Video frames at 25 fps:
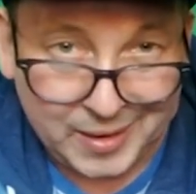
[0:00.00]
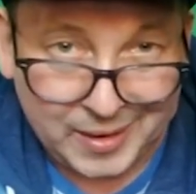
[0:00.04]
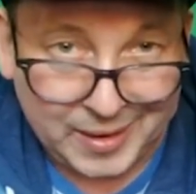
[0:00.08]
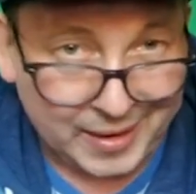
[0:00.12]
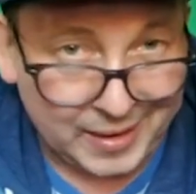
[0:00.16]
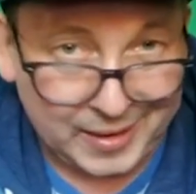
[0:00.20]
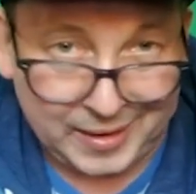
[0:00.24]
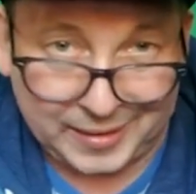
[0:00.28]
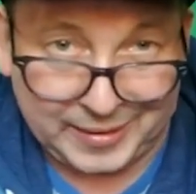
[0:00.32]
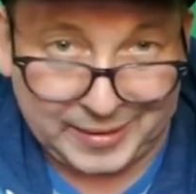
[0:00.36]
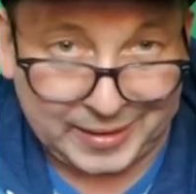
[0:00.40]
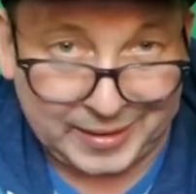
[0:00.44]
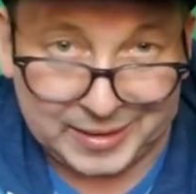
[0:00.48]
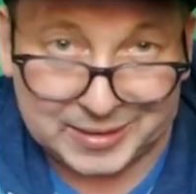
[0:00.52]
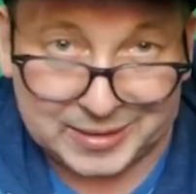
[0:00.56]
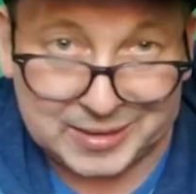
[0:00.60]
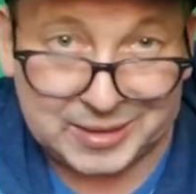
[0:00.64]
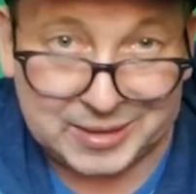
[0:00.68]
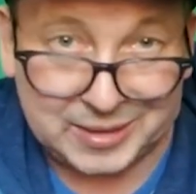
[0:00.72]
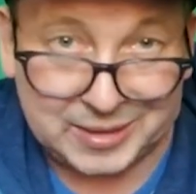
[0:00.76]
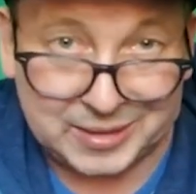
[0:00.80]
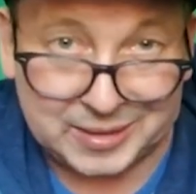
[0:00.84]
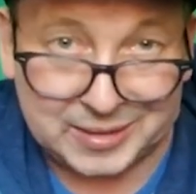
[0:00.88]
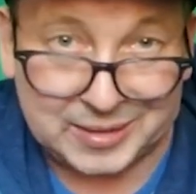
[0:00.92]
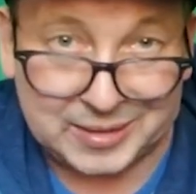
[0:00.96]
and I think it's
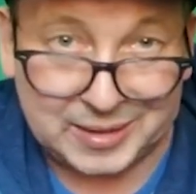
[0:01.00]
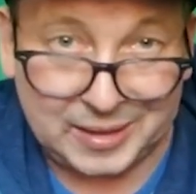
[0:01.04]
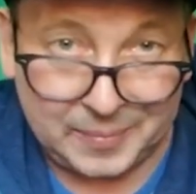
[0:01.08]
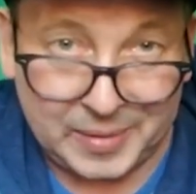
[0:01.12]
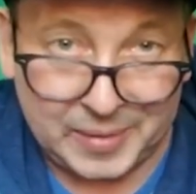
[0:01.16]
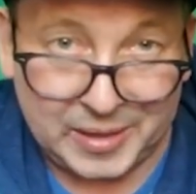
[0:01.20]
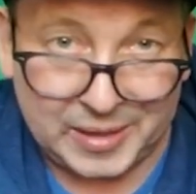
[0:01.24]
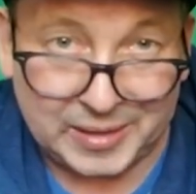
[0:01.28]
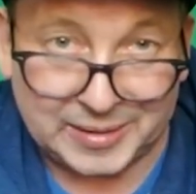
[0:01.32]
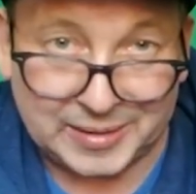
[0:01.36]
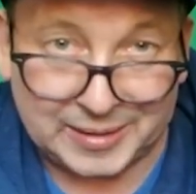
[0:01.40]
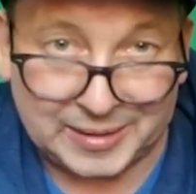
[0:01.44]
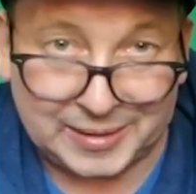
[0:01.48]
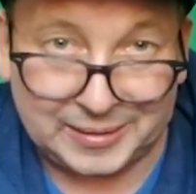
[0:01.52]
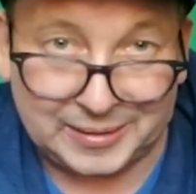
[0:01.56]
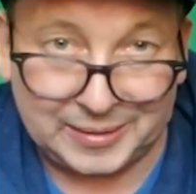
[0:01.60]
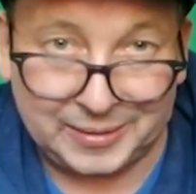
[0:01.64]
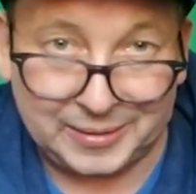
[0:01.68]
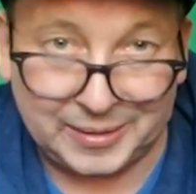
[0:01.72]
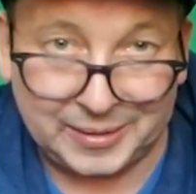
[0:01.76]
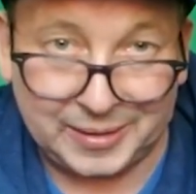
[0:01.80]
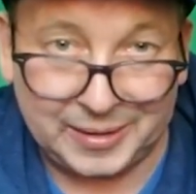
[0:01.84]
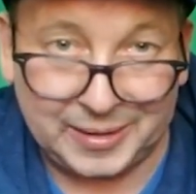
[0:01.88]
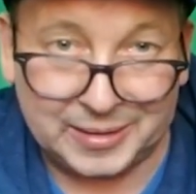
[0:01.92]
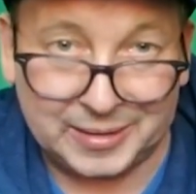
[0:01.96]
just amazing.
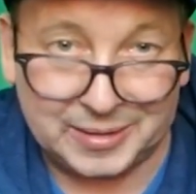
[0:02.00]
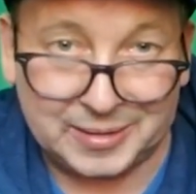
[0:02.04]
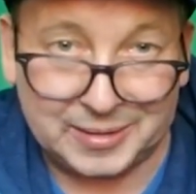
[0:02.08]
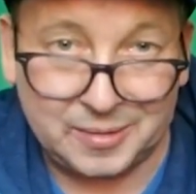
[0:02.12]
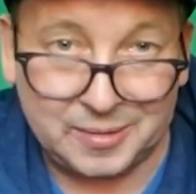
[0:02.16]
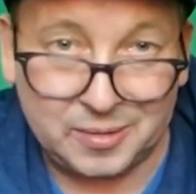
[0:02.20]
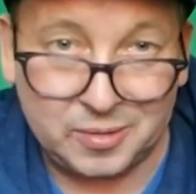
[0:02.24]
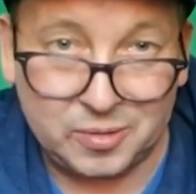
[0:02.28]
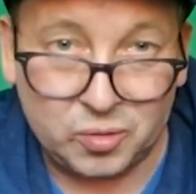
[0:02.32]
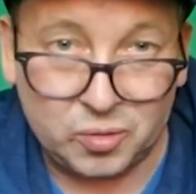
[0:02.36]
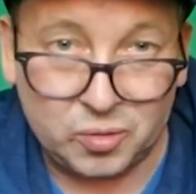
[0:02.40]
Look at this.